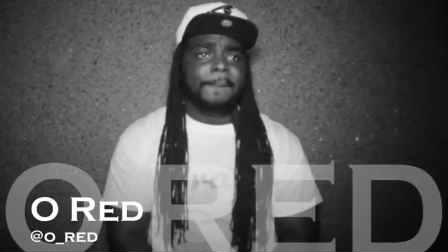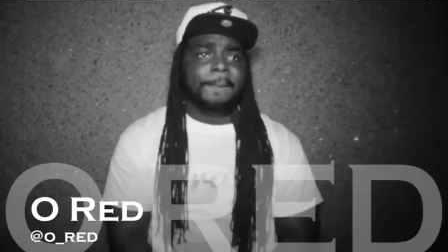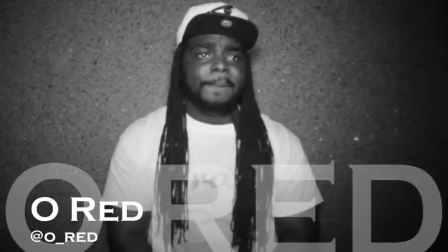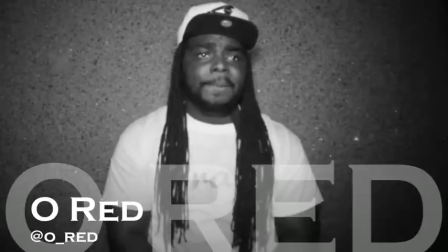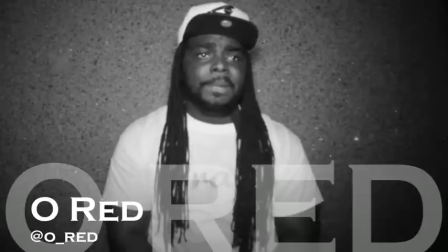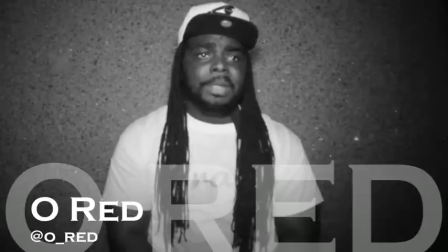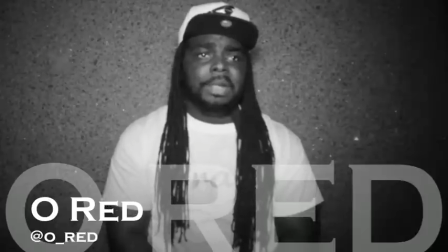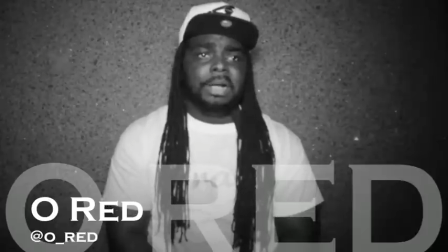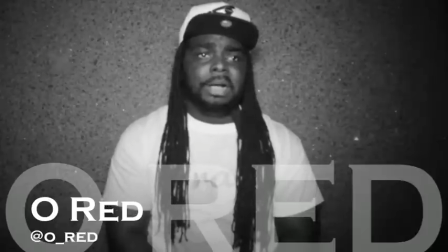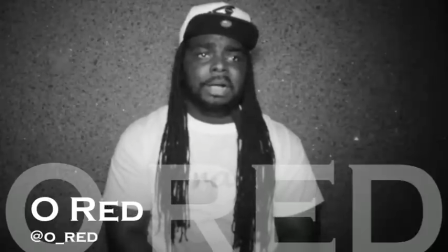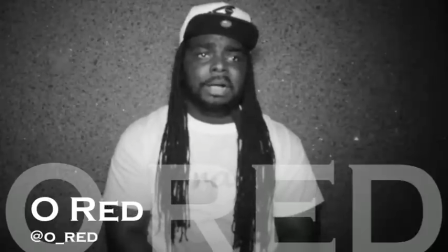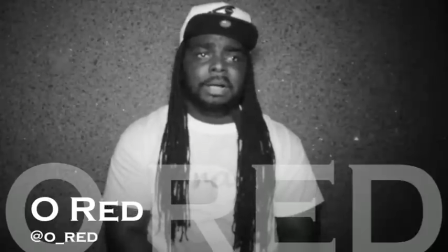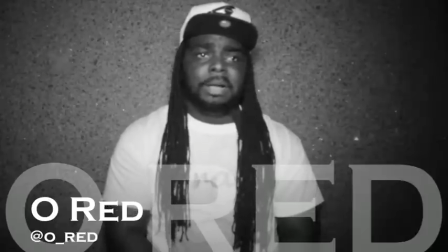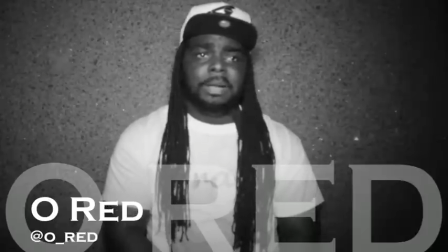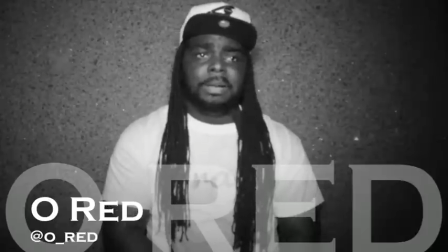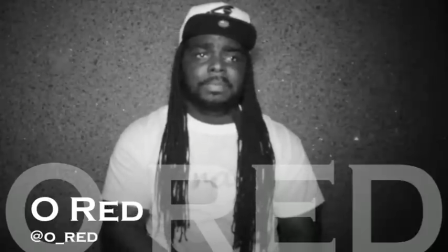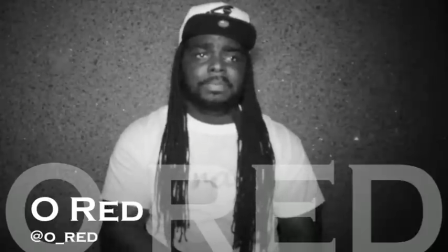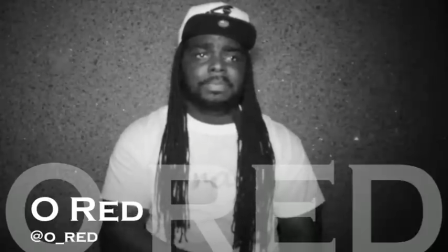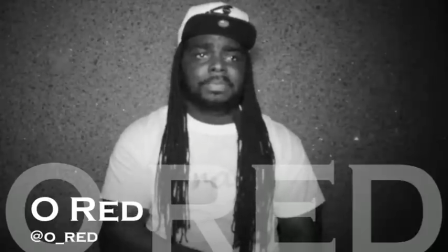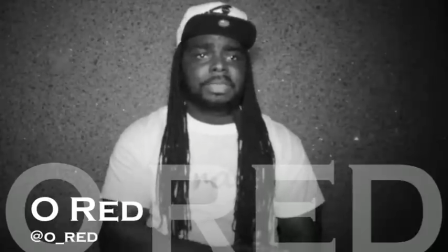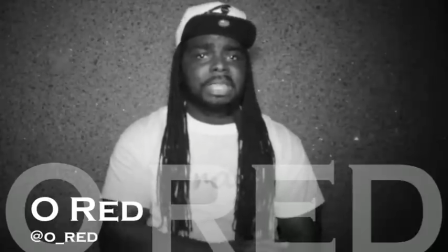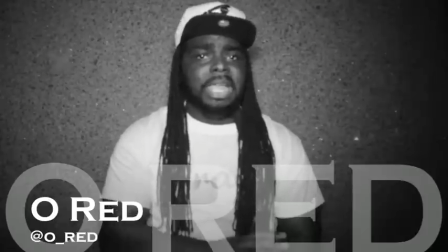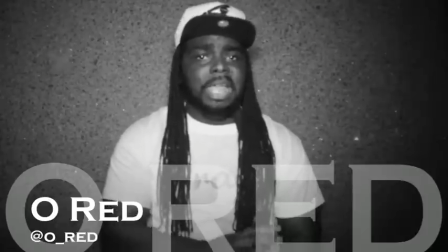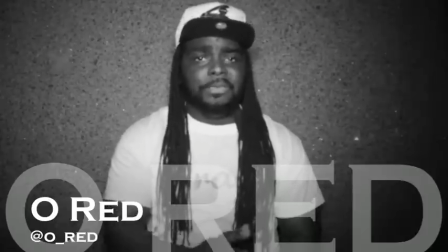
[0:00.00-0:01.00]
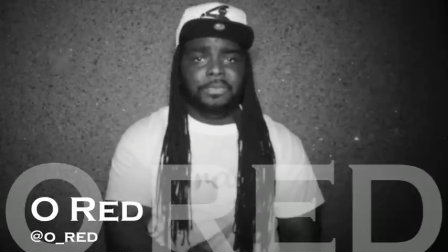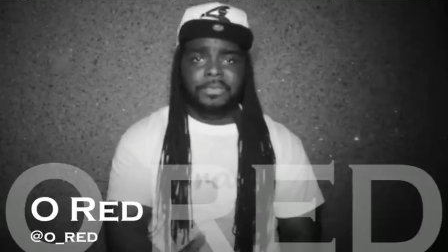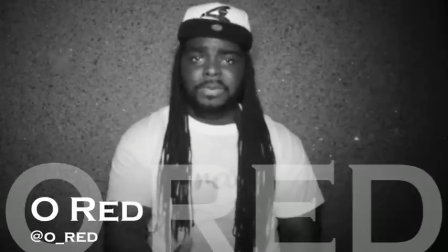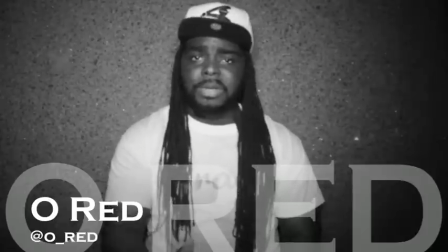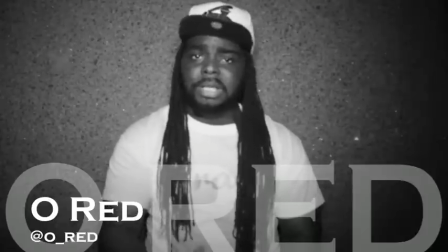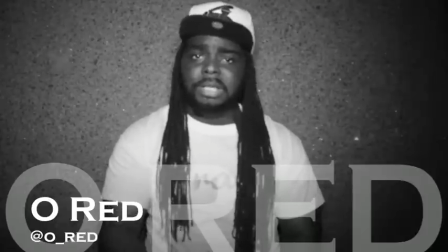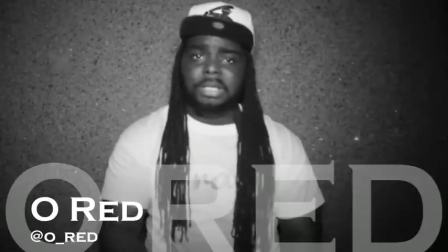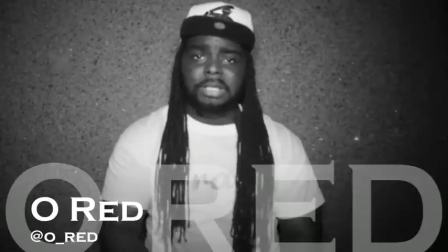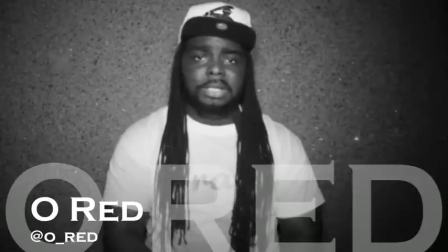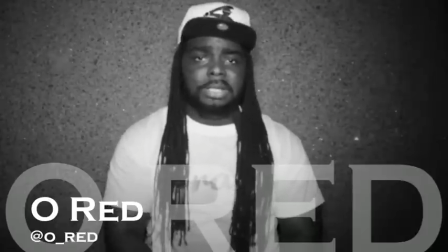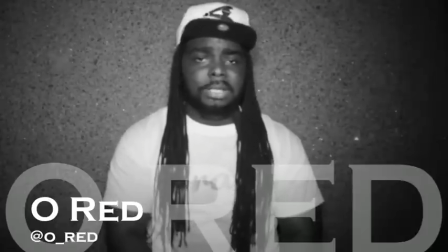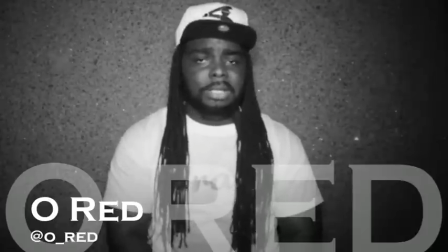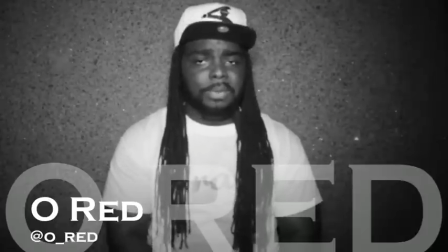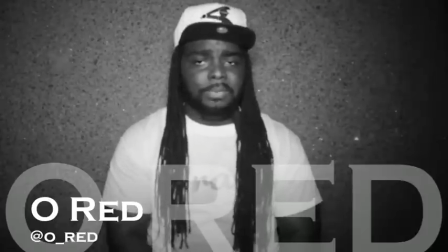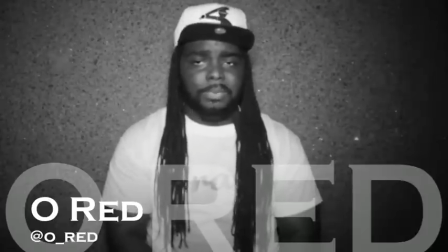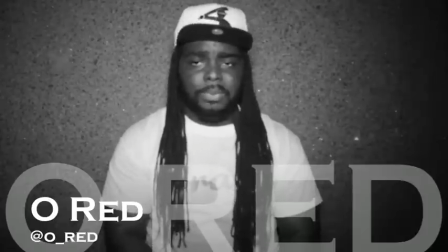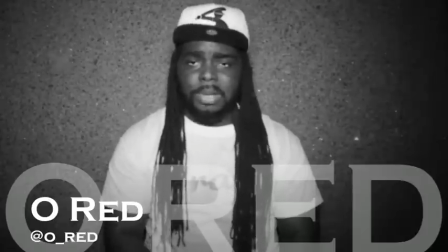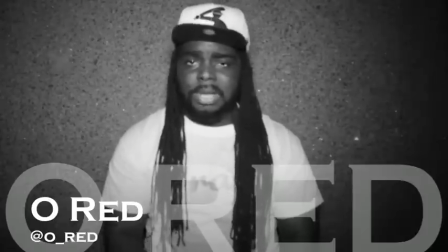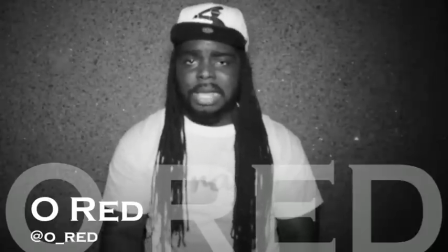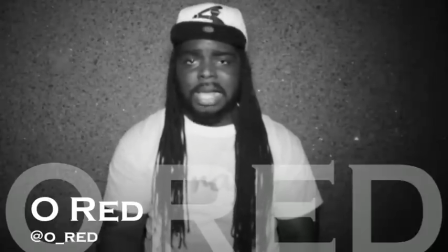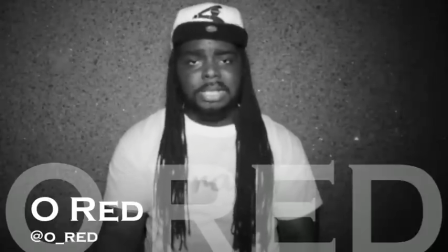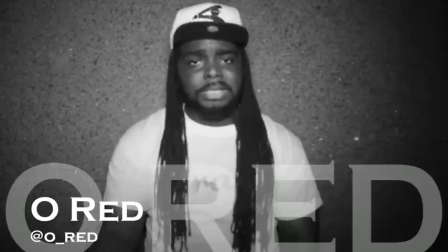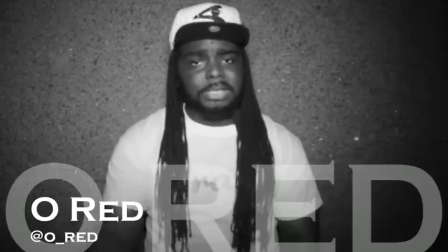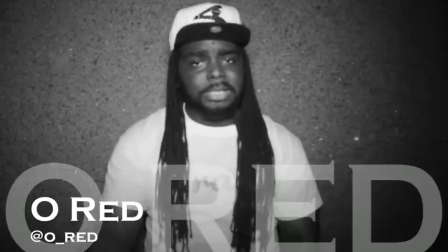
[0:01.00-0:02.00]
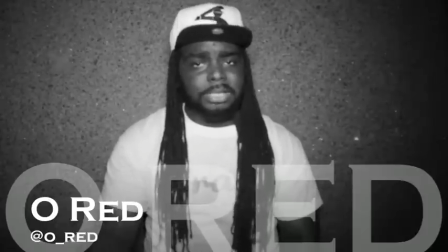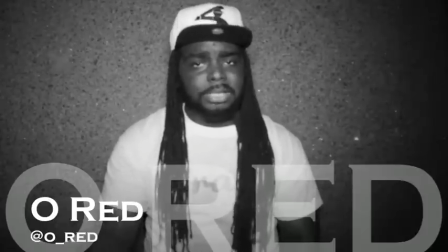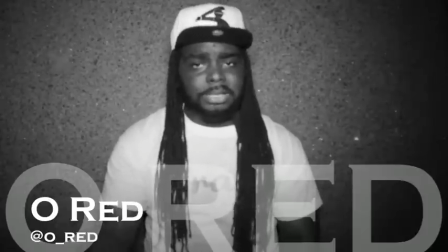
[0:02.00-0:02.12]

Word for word: Um, definitely, if you ain't got